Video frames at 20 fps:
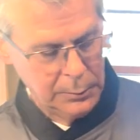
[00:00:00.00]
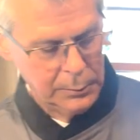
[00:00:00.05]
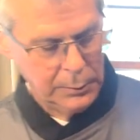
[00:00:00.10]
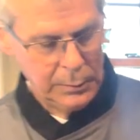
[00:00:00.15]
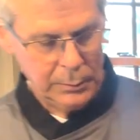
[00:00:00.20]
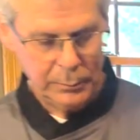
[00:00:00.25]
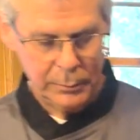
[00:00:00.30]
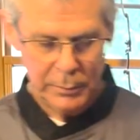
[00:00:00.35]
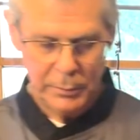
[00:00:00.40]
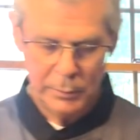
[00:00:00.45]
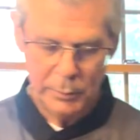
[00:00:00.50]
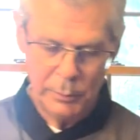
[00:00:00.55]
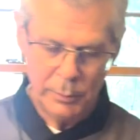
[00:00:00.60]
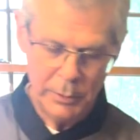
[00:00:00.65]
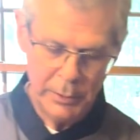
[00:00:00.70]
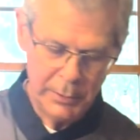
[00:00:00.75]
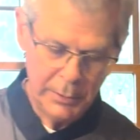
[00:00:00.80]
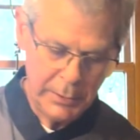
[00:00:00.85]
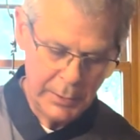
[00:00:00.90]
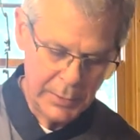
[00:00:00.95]
Now we're going to go
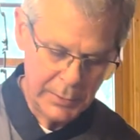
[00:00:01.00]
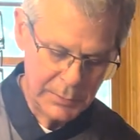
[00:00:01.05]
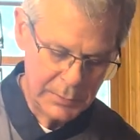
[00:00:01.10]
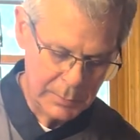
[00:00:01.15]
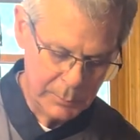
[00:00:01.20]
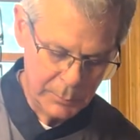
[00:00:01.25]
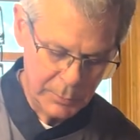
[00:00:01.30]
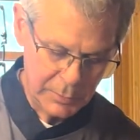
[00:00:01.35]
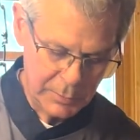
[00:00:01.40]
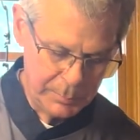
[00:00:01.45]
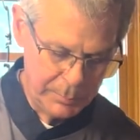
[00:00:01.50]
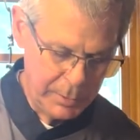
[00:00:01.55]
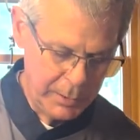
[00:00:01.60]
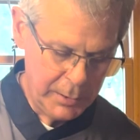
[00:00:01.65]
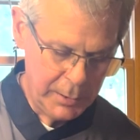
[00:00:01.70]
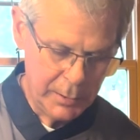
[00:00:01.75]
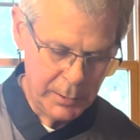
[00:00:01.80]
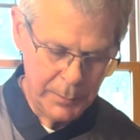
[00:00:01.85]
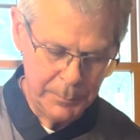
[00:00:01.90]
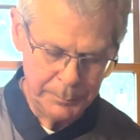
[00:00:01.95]
ahead and add some of this
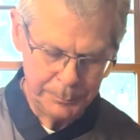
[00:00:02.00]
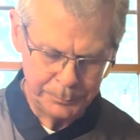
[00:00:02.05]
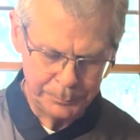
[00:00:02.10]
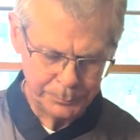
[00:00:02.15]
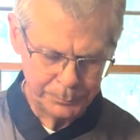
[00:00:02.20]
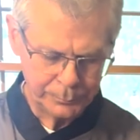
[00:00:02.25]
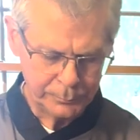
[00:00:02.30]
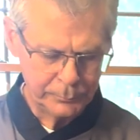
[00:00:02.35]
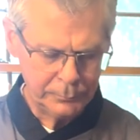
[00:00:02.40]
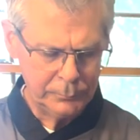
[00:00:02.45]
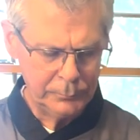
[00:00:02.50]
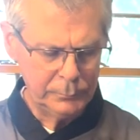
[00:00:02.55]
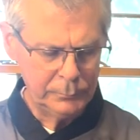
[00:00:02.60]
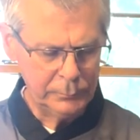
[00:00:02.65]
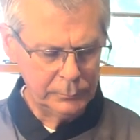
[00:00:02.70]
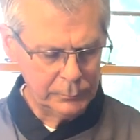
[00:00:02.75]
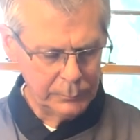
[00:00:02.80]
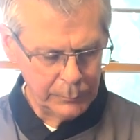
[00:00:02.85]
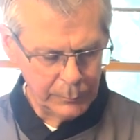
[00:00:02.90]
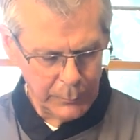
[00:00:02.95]
pear.
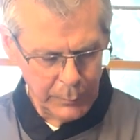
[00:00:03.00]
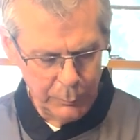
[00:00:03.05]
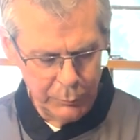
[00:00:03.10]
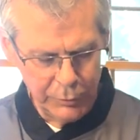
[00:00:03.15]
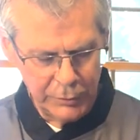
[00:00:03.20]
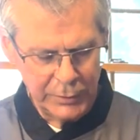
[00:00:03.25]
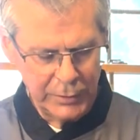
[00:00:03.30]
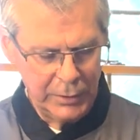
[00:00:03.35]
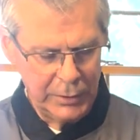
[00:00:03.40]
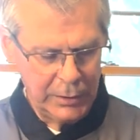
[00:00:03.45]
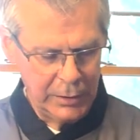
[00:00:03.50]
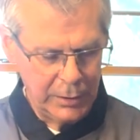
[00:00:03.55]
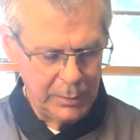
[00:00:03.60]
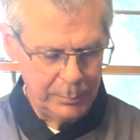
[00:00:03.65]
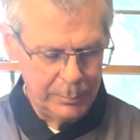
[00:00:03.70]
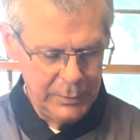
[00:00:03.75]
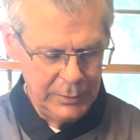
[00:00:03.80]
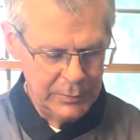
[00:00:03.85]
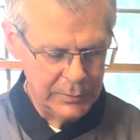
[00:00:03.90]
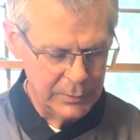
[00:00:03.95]
We just kind
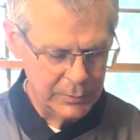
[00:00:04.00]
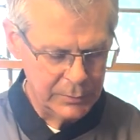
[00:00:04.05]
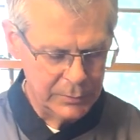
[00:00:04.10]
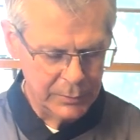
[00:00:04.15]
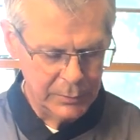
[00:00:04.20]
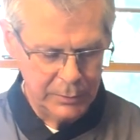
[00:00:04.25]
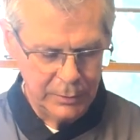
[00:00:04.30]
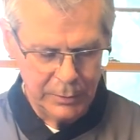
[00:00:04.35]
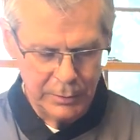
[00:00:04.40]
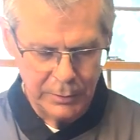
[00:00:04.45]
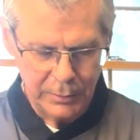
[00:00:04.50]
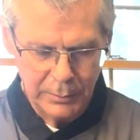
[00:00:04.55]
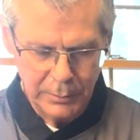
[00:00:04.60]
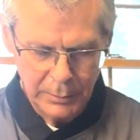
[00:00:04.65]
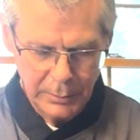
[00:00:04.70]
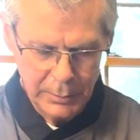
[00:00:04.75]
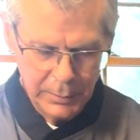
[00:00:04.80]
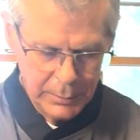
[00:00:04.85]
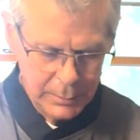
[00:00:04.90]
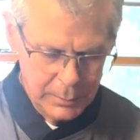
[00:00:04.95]
of piece this in here.
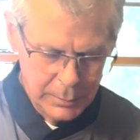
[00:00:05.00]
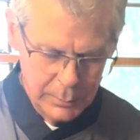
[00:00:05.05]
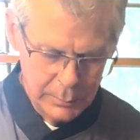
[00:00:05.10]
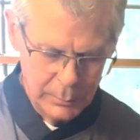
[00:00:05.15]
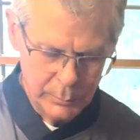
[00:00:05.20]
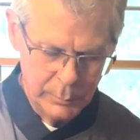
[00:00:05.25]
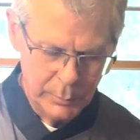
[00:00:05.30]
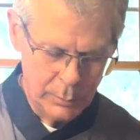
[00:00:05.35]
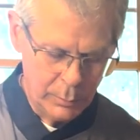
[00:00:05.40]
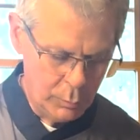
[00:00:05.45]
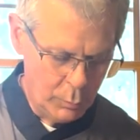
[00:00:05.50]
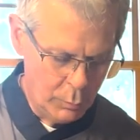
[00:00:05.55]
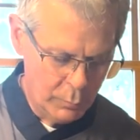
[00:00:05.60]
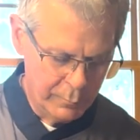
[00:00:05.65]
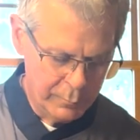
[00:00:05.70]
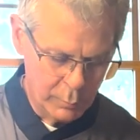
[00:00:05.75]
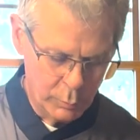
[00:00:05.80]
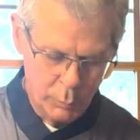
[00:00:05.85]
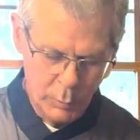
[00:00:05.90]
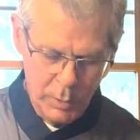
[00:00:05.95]
Don't want to
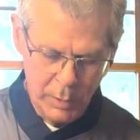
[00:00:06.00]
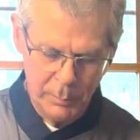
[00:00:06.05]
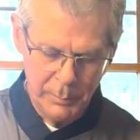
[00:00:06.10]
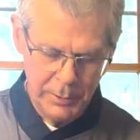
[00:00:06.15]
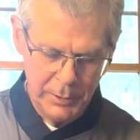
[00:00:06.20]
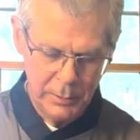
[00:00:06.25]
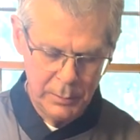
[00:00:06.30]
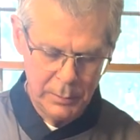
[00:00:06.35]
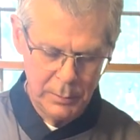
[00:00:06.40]
overwhelm it,